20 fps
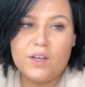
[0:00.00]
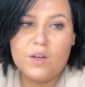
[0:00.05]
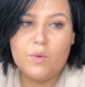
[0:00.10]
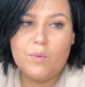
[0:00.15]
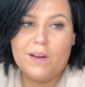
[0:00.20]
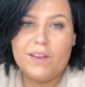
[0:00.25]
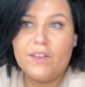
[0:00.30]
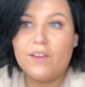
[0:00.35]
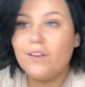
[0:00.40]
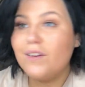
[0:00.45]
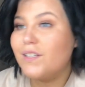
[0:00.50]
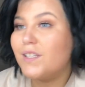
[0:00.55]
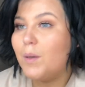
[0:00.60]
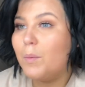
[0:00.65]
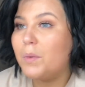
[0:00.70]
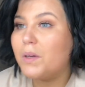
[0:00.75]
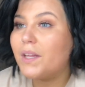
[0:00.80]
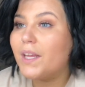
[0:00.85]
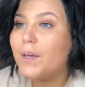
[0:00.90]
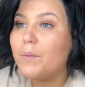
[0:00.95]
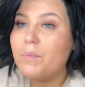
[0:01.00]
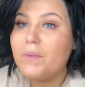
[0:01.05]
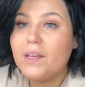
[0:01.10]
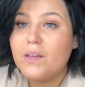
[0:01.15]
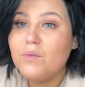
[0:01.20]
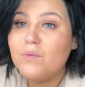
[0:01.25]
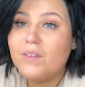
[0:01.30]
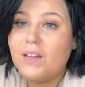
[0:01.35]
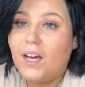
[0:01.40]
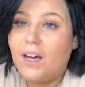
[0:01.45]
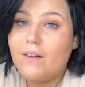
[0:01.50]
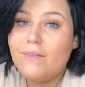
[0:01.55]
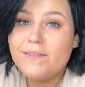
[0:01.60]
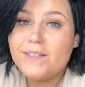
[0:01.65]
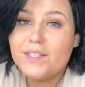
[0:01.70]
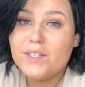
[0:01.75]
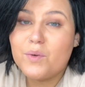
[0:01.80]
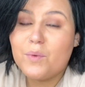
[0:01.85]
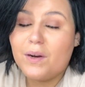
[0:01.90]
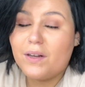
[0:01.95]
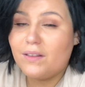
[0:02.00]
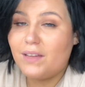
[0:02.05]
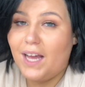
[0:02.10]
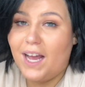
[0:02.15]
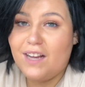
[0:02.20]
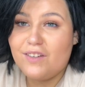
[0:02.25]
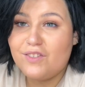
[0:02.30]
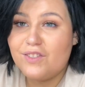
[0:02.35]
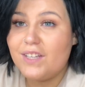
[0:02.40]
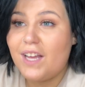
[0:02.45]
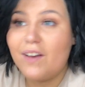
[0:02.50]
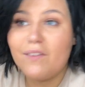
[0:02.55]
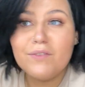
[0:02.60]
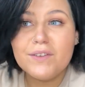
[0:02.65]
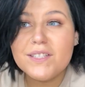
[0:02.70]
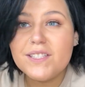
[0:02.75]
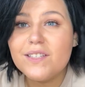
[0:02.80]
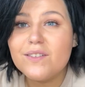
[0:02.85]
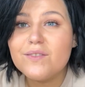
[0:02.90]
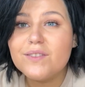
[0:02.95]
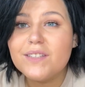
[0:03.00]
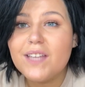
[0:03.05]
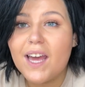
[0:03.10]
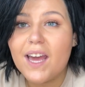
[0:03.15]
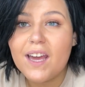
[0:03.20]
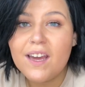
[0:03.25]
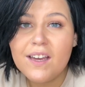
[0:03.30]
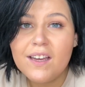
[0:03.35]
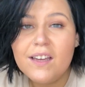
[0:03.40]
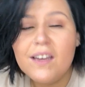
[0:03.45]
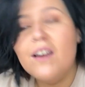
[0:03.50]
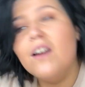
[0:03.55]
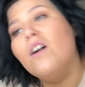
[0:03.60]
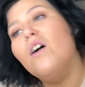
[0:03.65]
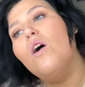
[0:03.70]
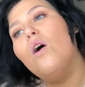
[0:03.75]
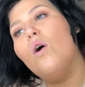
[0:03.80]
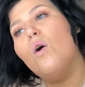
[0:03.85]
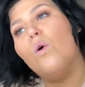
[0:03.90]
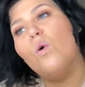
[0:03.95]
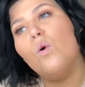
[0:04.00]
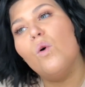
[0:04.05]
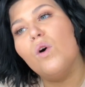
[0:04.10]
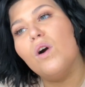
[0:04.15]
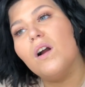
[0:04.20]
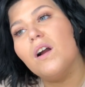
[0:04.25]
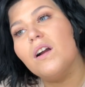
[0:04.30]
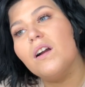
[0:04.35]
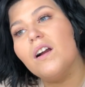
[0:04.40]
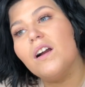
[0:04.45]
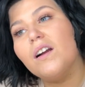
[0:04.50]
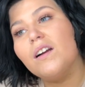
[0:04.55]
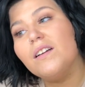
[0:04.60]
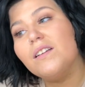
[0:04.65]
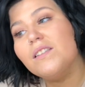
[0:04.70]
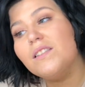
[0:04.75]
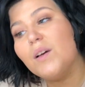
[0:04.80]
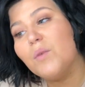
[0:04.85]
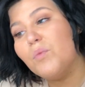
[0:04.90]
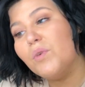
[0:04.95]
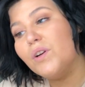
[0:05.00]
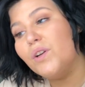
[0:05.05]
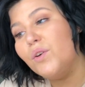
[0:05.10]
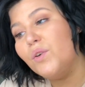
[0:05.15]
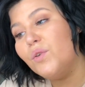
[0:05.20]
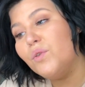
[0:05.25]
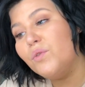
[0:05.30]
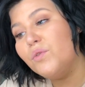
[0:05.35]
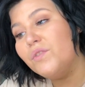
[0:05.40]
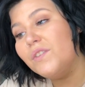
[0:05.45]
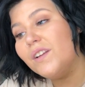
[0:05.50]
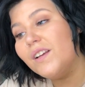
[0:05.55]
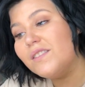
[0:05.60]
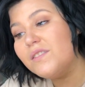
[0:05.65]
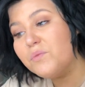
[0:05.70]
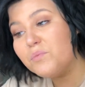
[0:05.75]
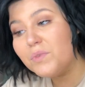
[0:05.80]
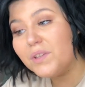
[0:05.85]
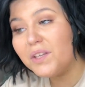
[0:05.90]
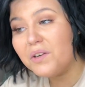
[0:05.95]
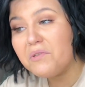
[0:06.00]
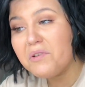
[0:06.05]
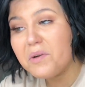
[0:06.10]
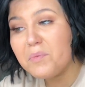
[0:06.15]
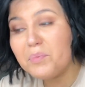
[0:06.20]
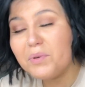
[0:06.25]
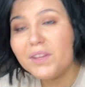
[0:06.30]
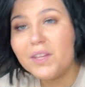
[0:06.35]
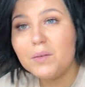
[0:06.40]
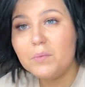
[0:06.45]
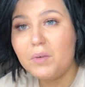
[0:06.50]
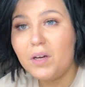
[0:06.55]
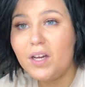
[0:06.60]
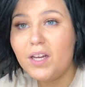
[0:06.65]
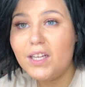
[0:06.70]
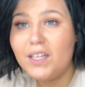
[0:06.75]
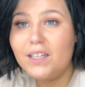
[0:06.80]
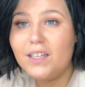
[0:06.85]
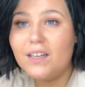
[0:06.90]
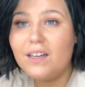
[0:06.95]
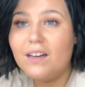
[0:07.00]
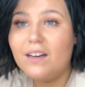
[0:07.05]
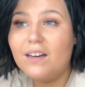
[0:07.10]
So whether you're someone like me who loves to wear lashes every single day, or someone who doesn't really know how to put them on,